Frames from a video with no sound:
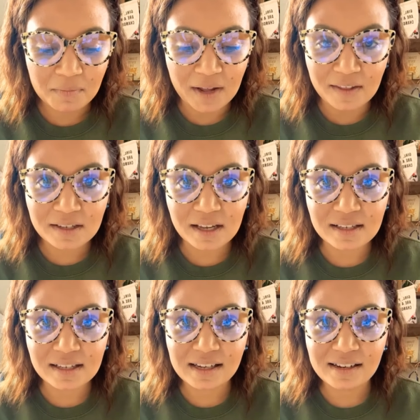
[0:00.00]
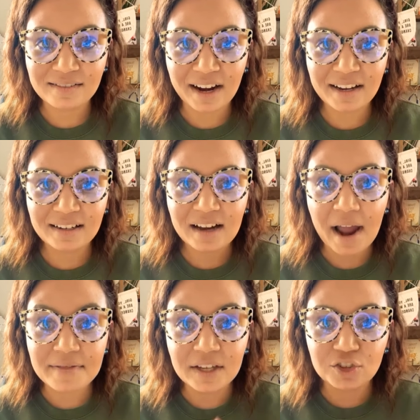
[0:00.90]
and then Scentsy, right?
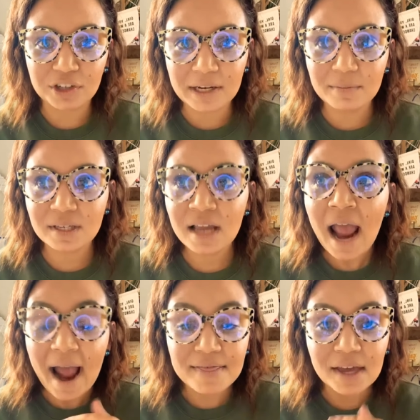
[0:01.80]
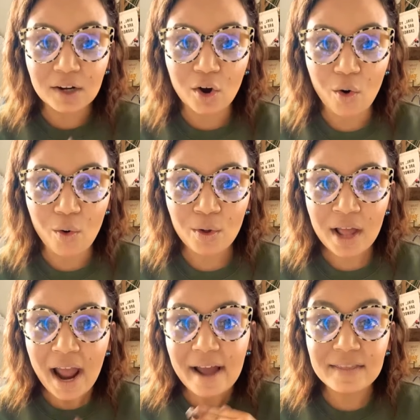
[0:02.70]
And then dreams, and then a goal,
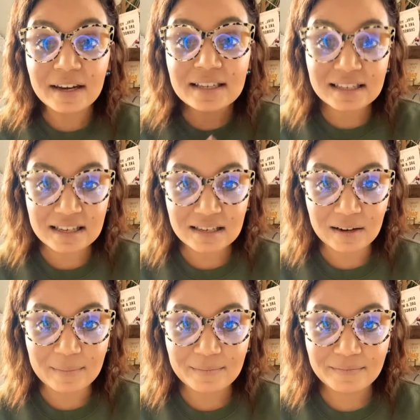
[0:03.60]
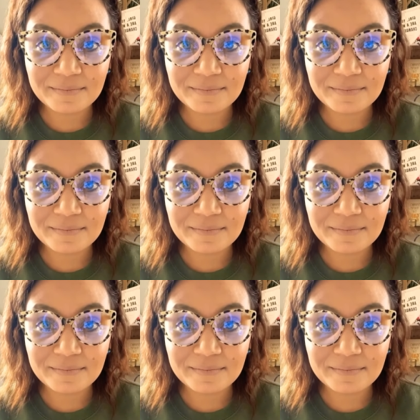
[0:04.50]
and then a system.